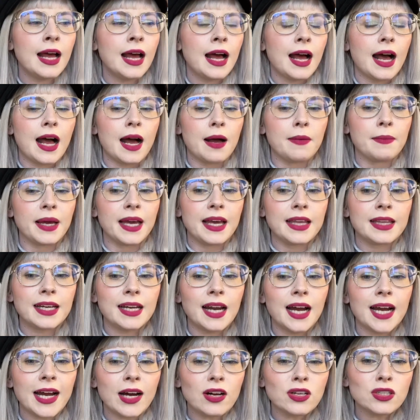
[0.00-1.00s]
And then
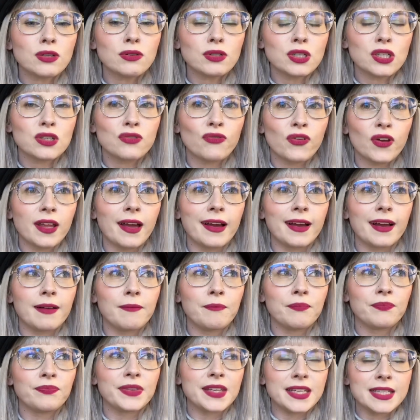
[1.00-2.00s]
I also just feel
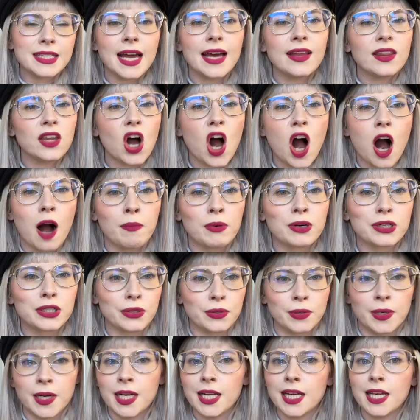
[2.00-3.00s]
like this had the
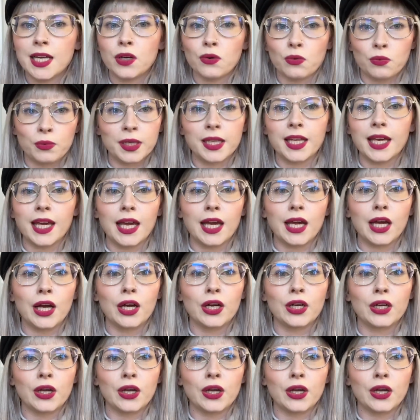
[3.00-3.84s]
opportunity to really